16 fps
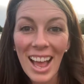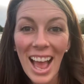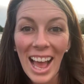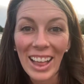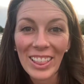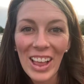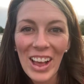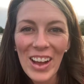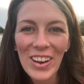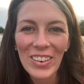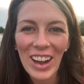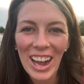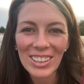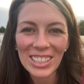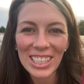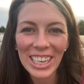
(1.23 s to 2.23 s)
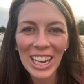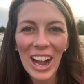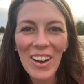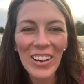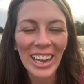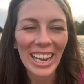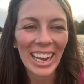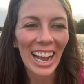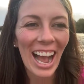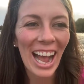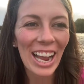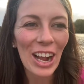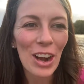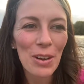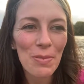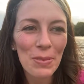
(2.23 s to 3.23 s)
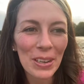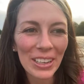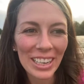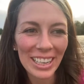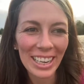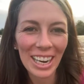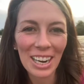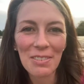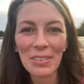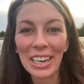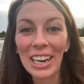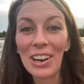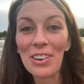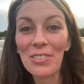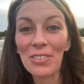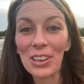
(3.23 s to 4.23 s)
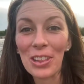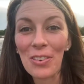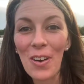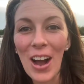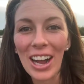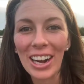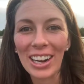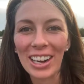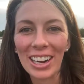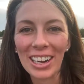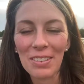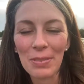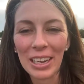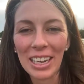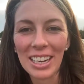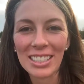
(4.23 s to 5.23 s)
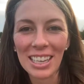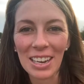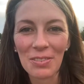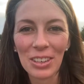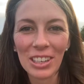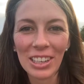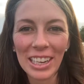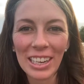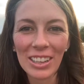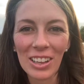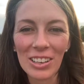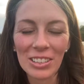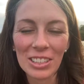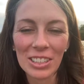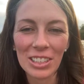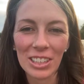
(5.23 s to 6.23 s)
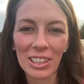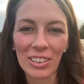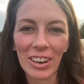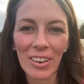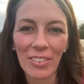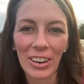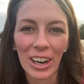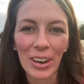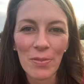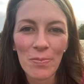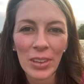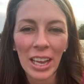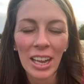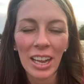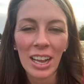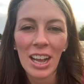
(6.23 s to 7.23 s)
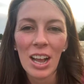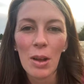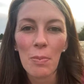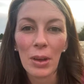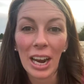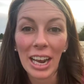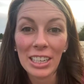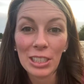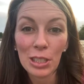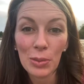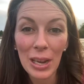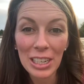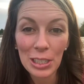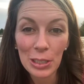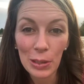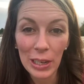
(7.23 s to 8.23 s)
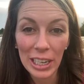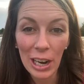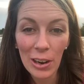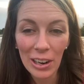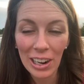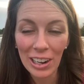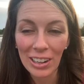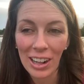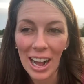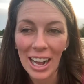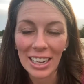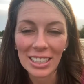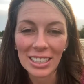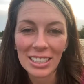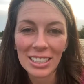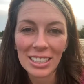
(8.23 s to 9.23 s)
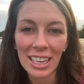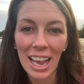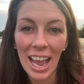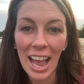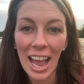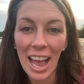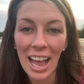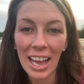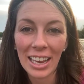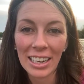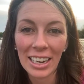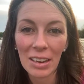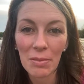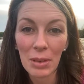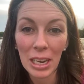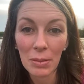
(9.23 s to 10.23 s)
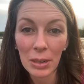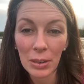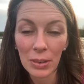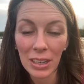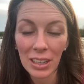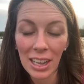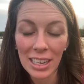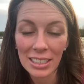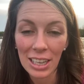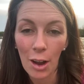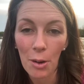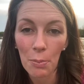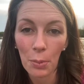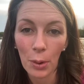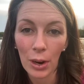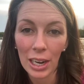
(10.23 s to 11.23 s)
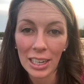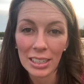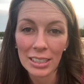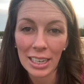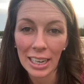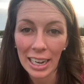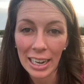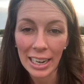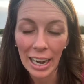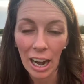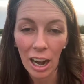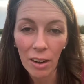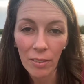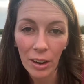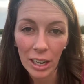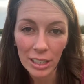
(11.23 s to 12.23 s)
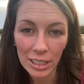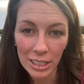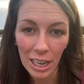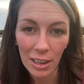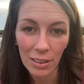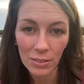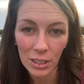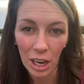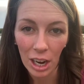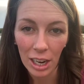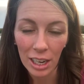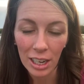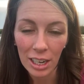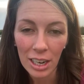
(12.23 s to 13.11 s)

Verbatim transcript: Hello, how's it going? I hope you can hear me over the water because I'm really close to the river. But I just went to a yoga class and it made me realize how important taking care of ourselves are.